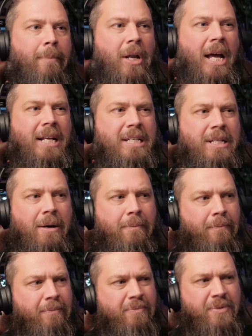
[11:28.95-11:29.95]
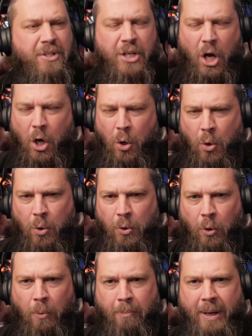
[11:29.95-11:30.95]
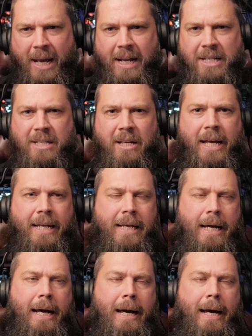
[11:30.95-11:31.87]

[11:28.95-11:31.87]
like some tonal bits, like